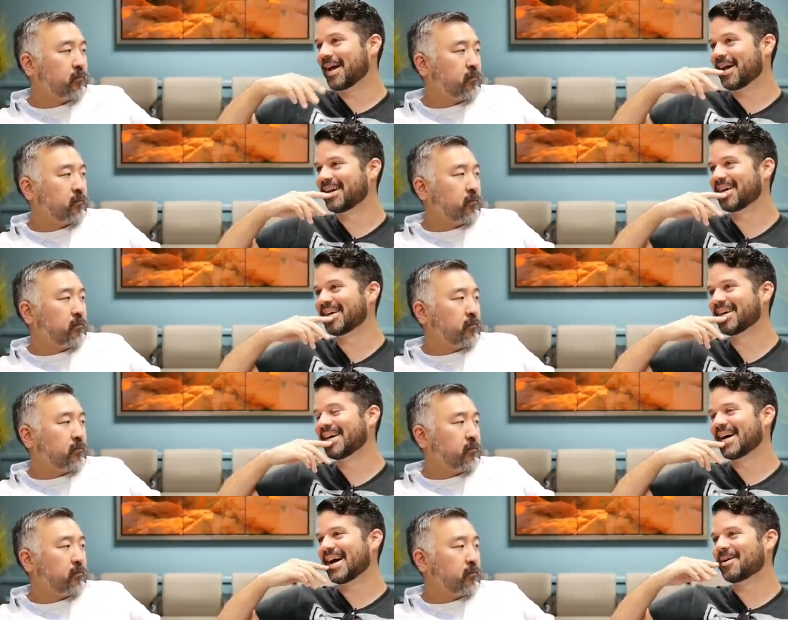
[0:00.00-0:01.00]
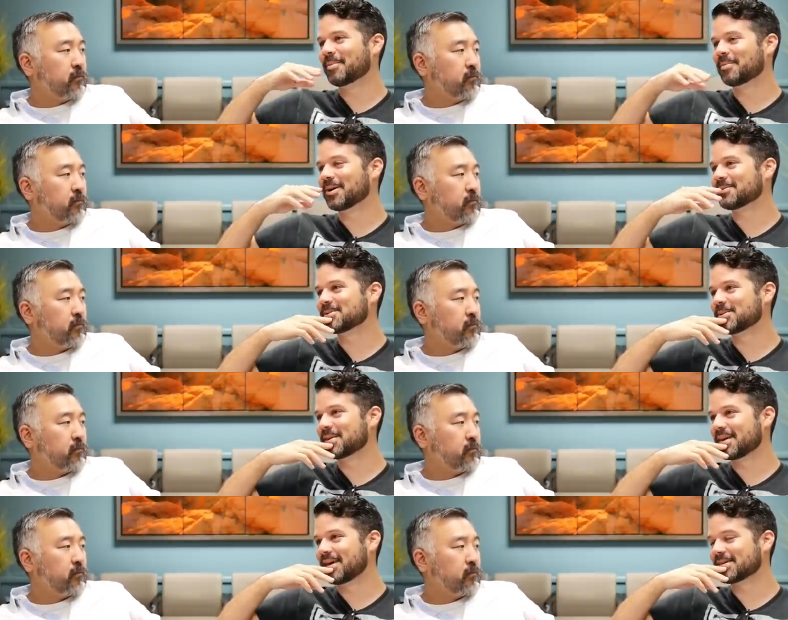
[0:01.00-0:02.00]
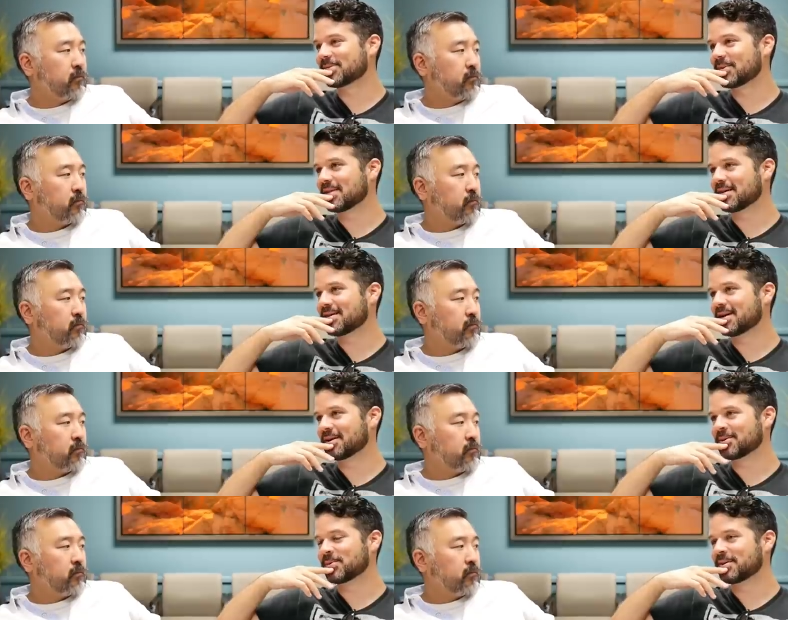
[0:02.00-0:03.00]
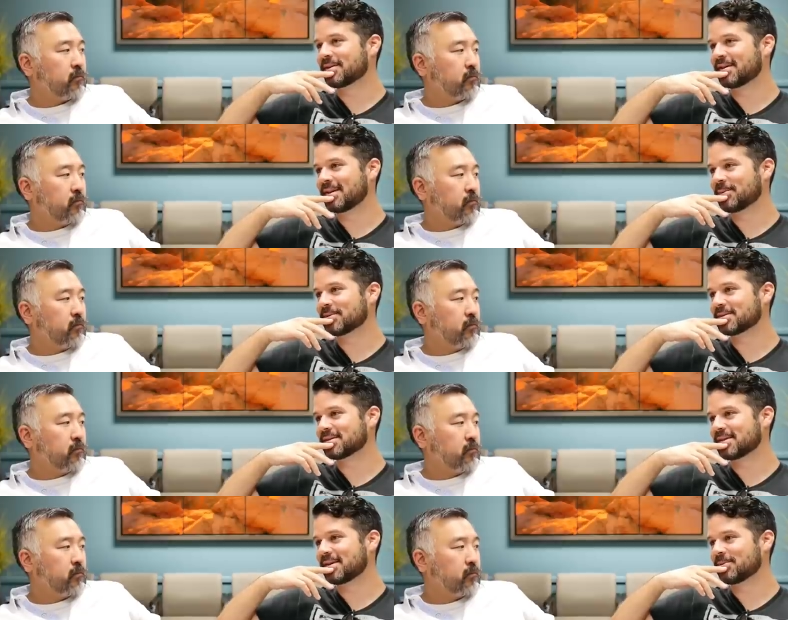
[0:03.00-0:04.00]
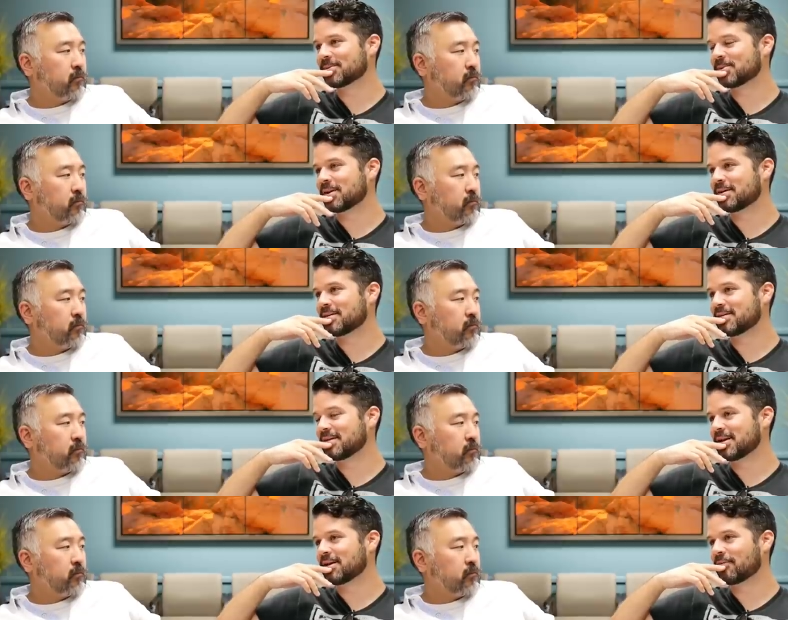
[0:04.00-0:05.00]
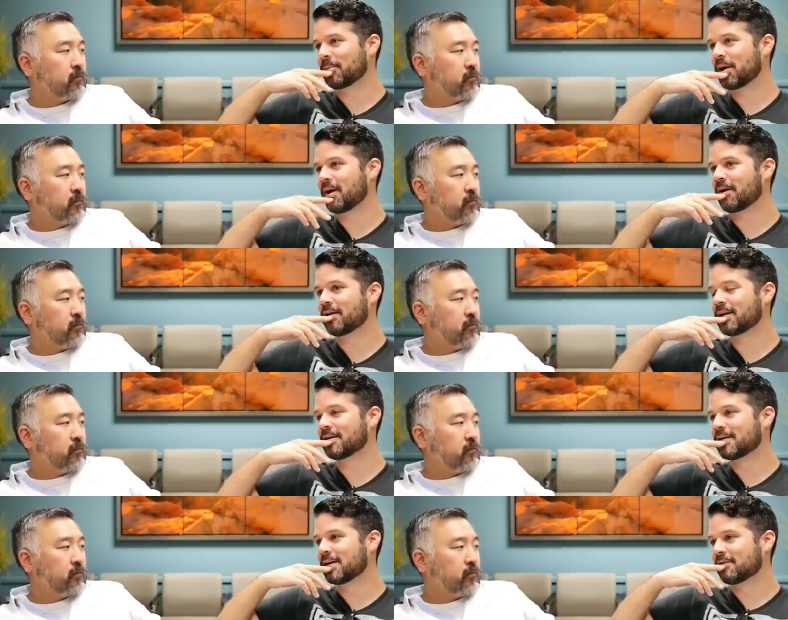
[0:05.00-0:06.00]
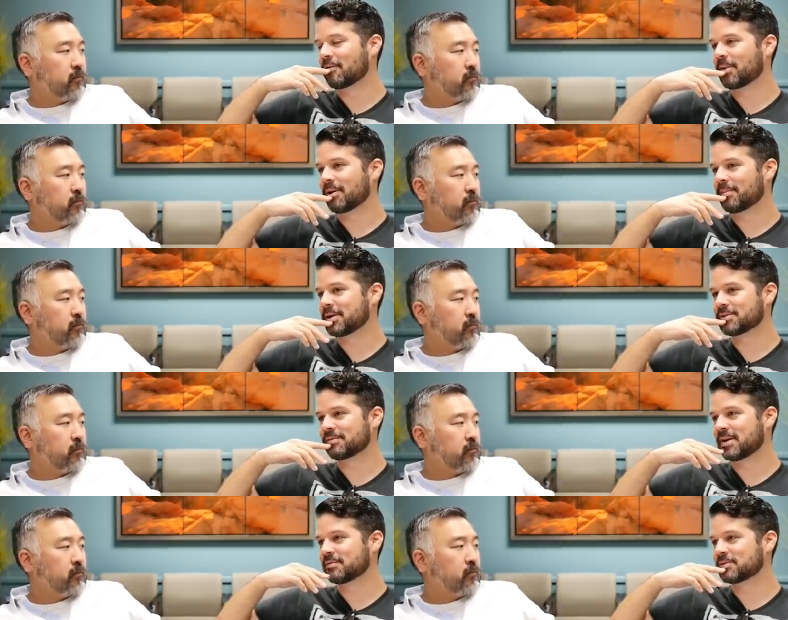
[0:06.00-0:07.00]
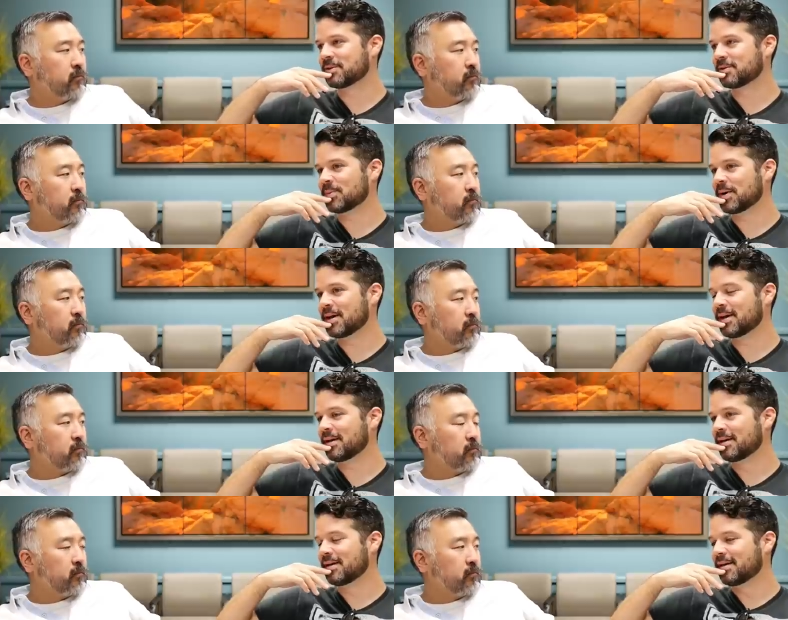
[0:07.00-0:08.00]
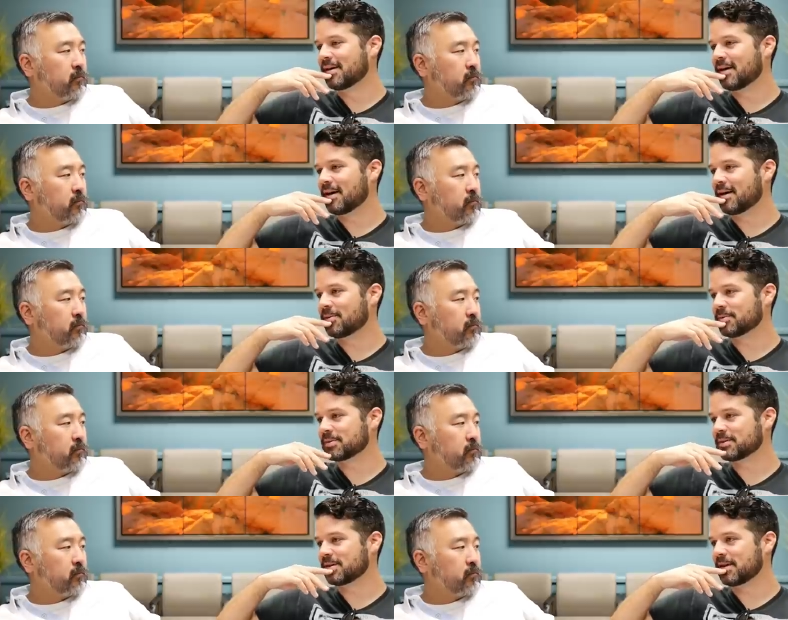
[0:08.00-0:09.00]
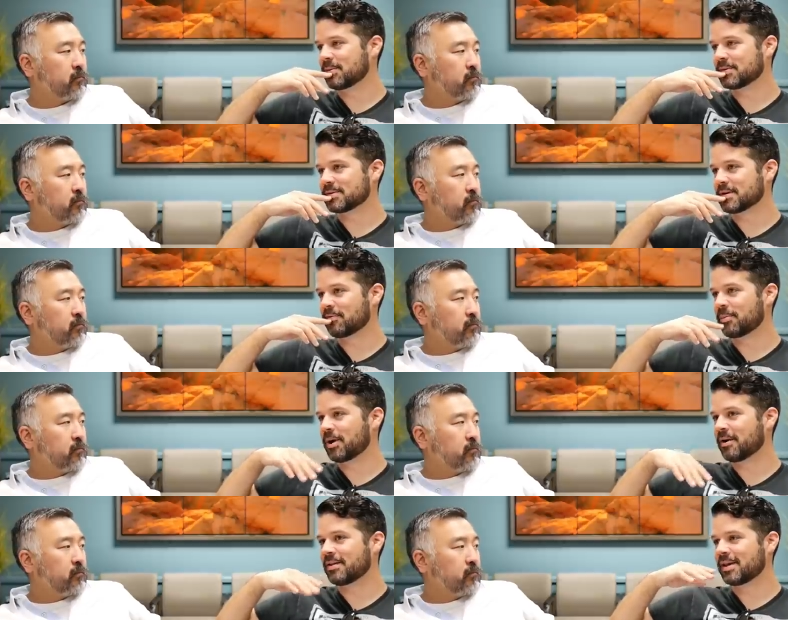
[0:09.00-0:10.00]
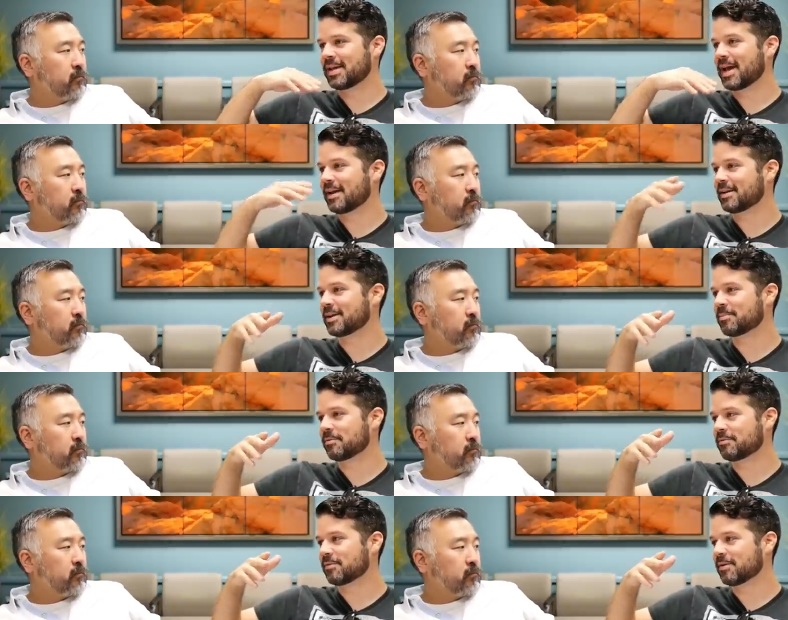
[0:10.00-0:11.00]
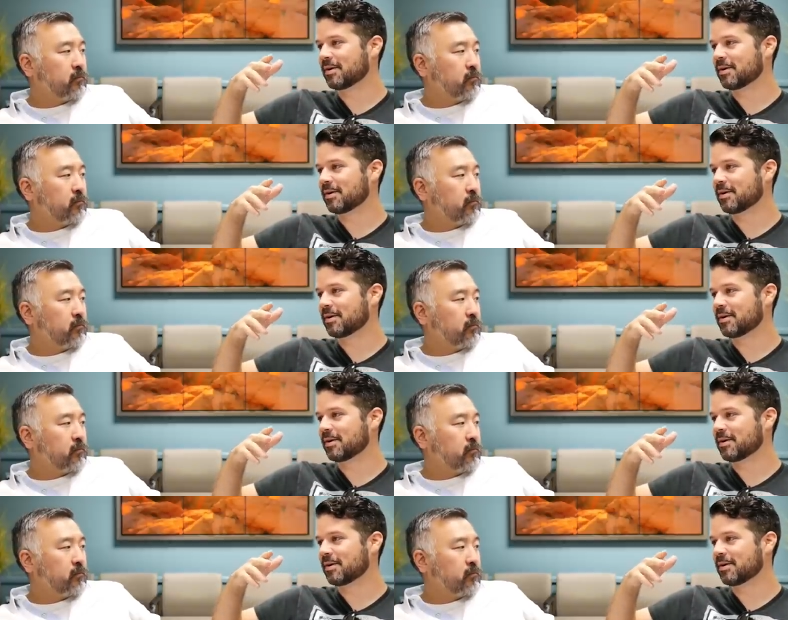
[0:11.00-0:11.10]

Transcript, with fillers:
Speaker 1: I remember I was doing a case with uh, Dr. Wood, and he mm-hmm. was he was wanting to you know repair a repair a mitral valve a certain way. Mm-hmm. Uh, it was it was a repair that he hadn't done before.